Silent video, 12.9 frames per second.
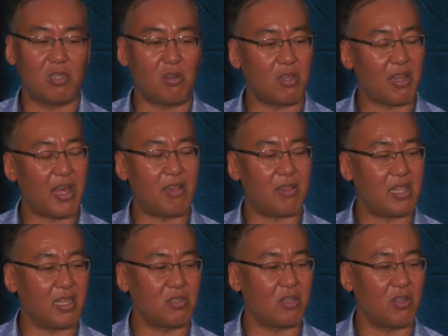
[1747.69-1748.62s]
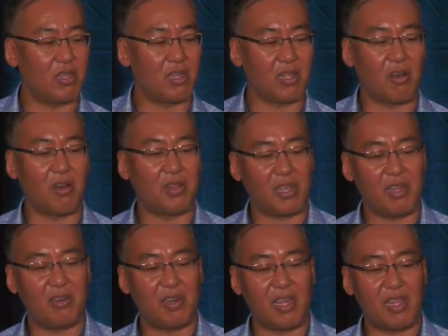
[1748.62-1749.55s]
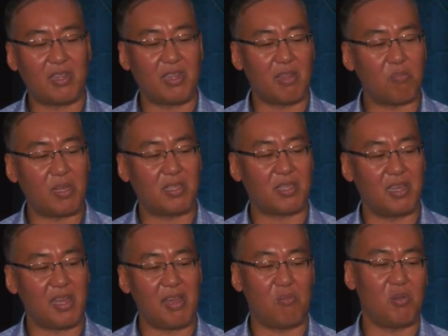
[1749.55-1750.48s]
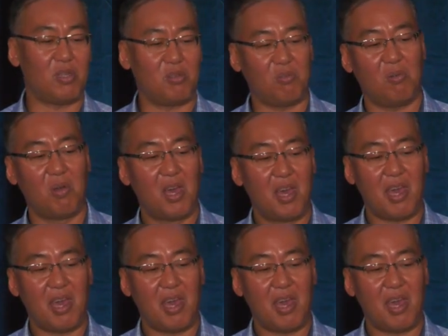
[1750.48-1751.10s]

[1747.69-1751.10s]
There are a lot of things on the internet that basically, hey, we do